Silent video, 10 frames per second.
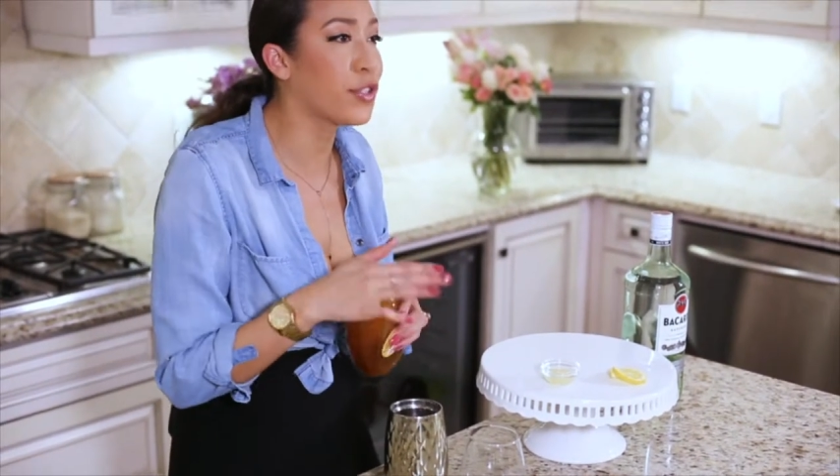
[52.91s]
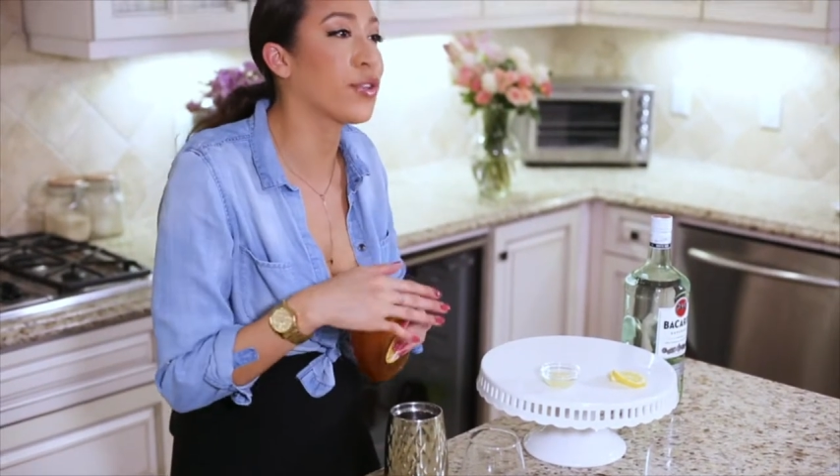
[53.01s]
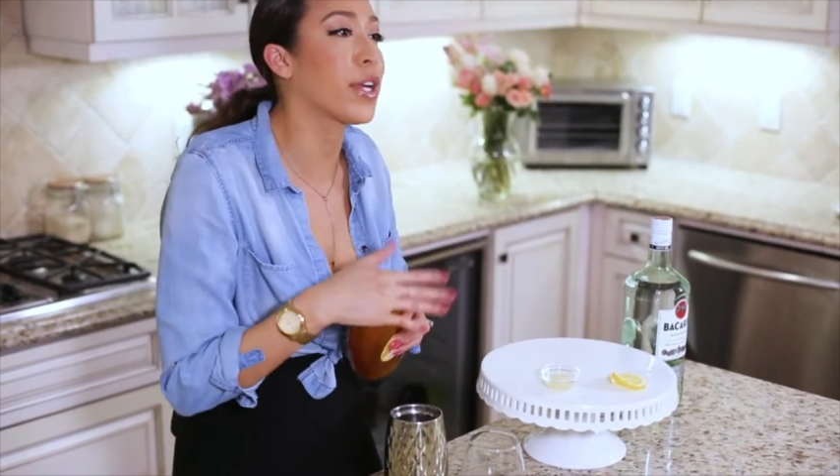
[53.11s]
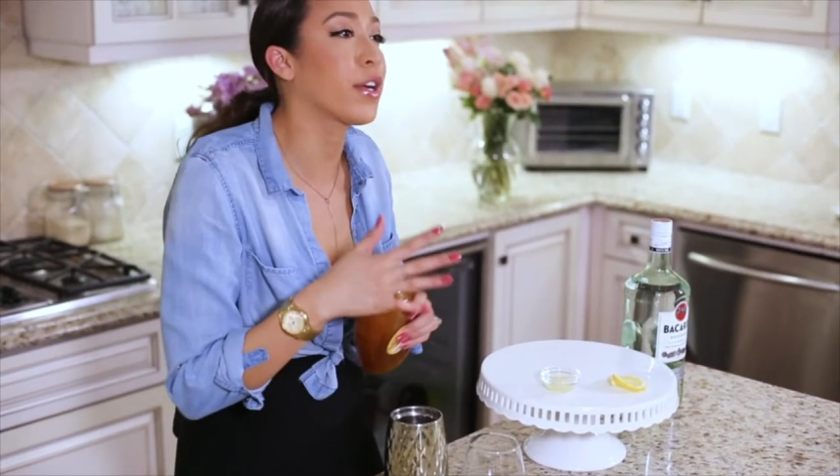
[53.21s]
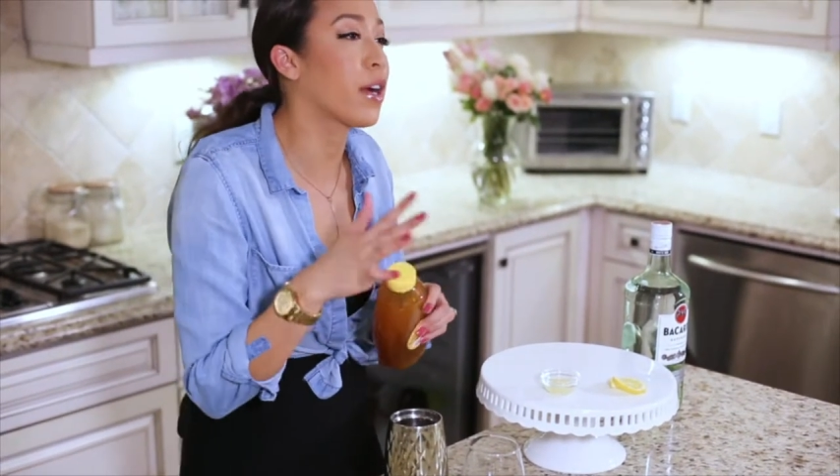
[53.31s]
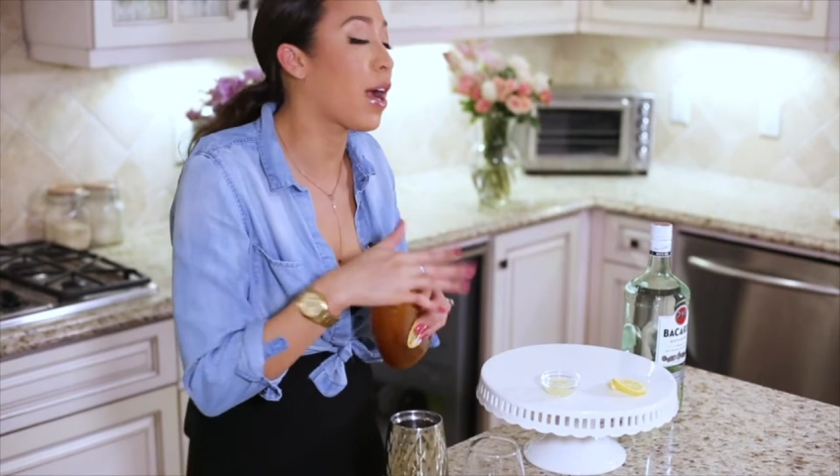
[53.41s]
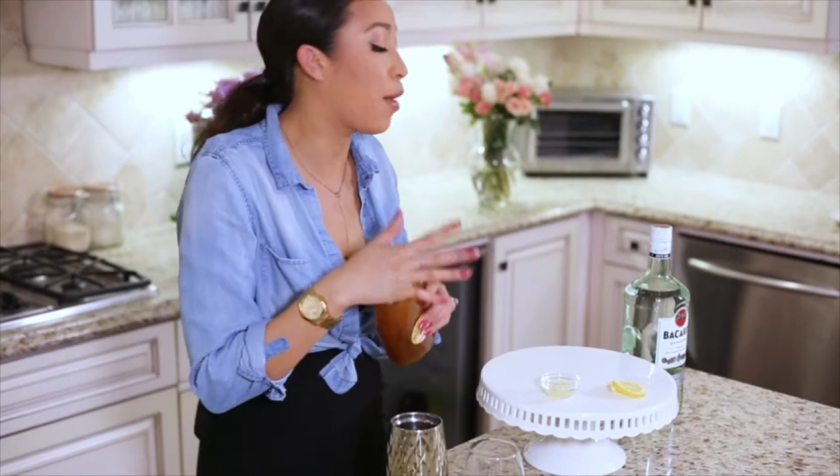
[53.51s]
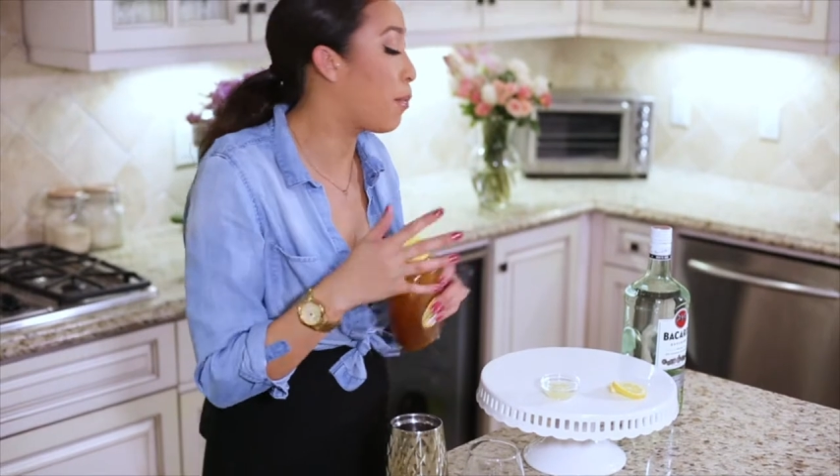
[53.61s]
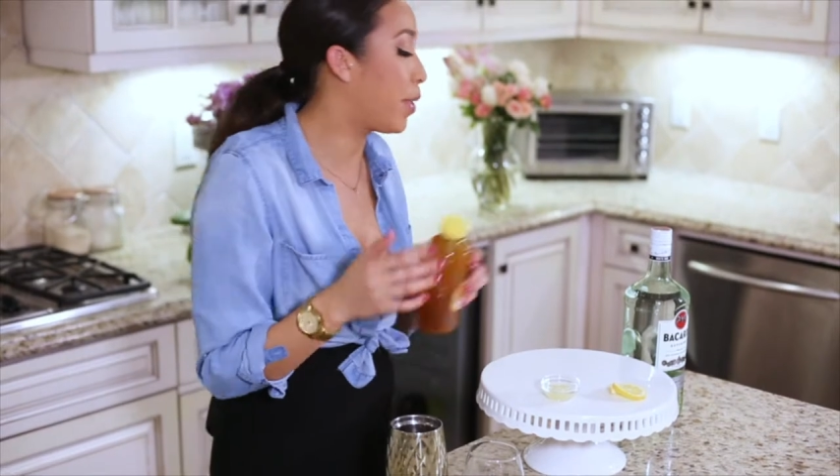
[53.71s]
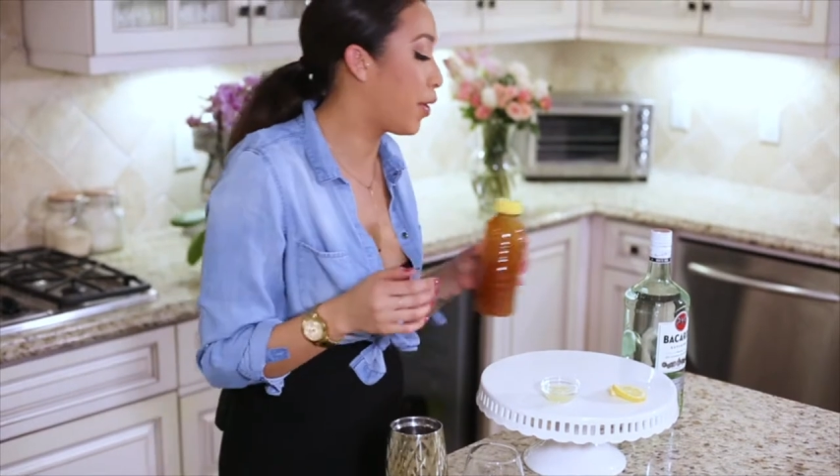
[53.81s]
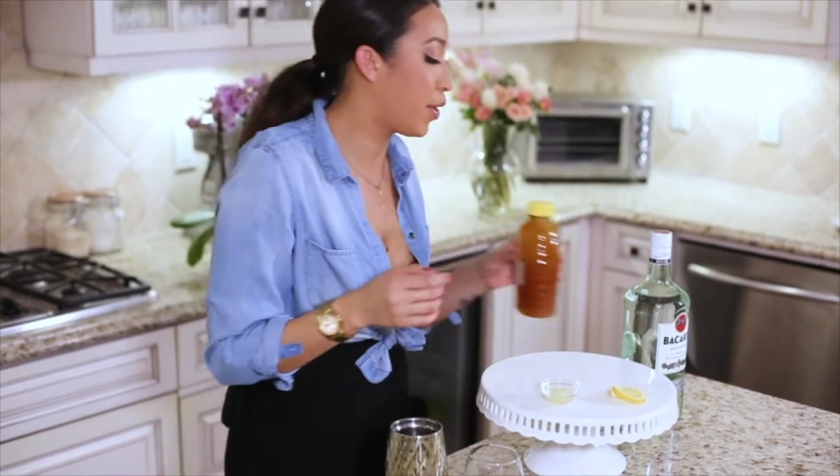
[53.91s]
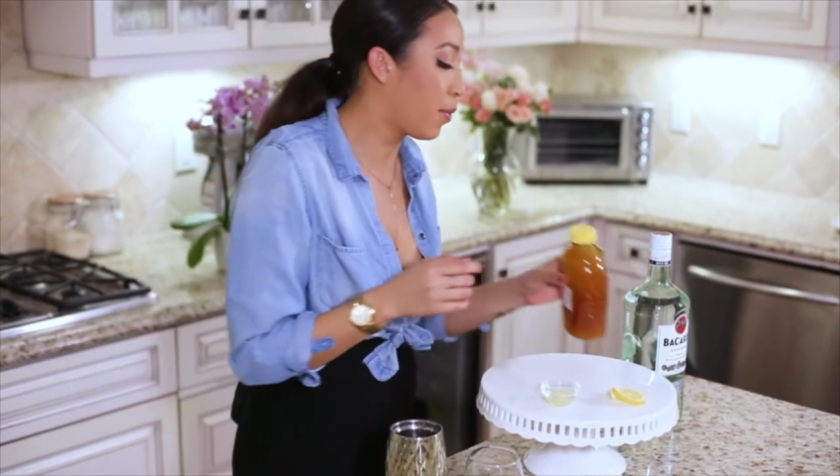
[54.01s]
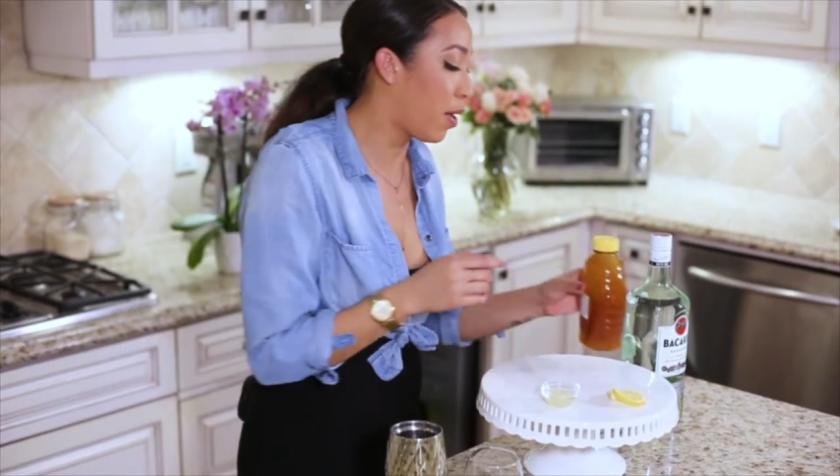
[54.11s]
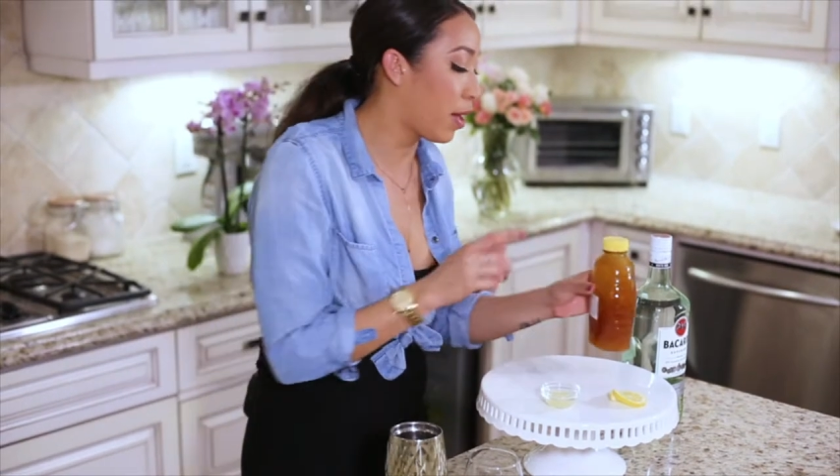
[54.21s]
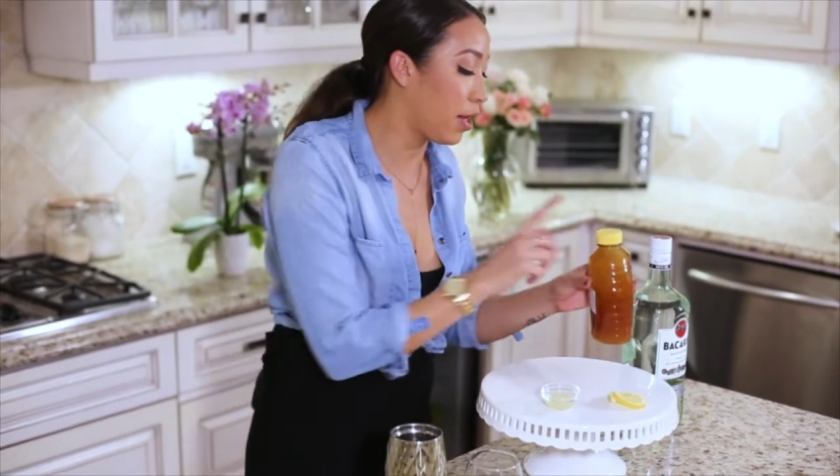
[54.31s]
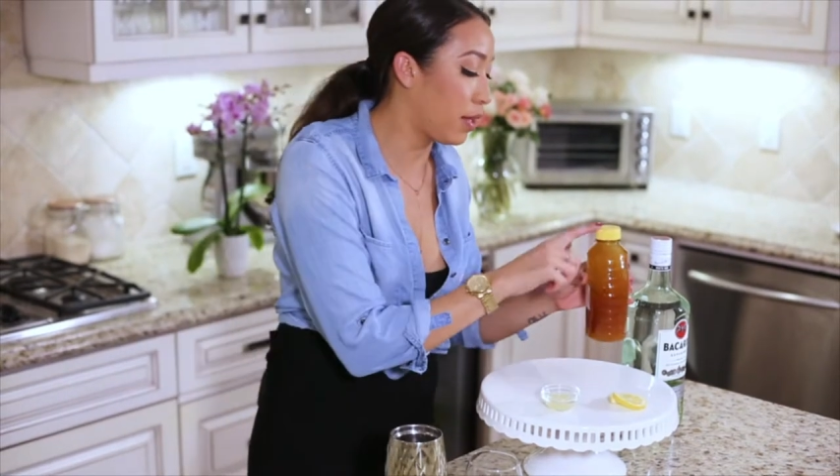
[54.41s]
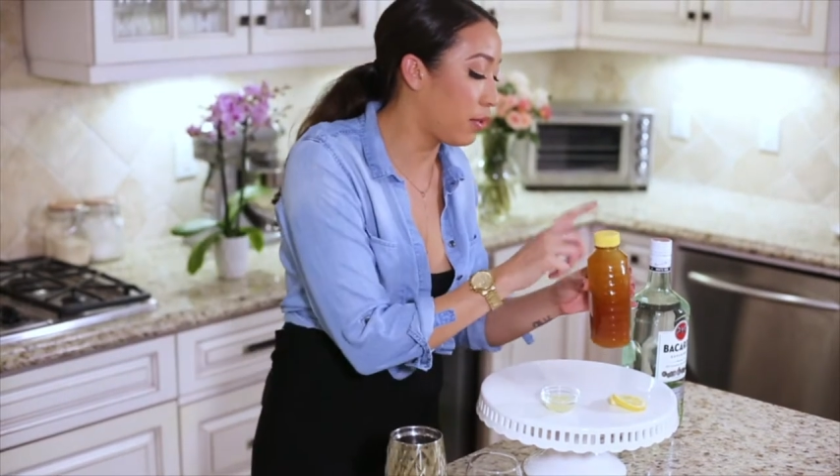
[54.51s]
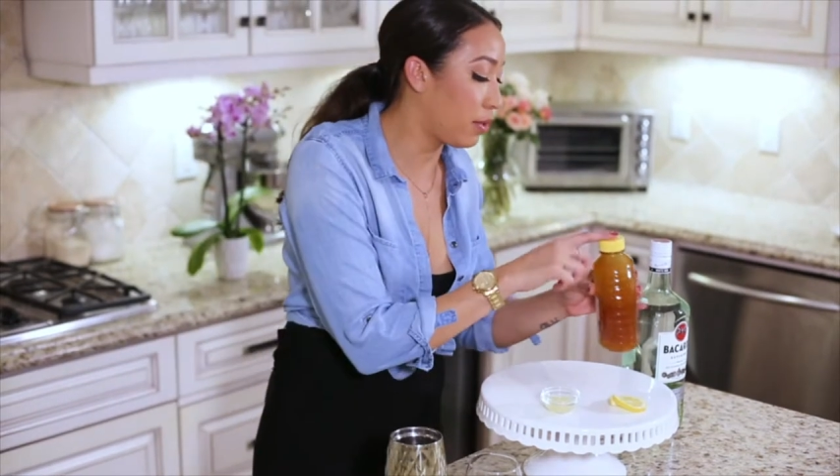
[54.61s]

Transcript: drink or how bitter you want it,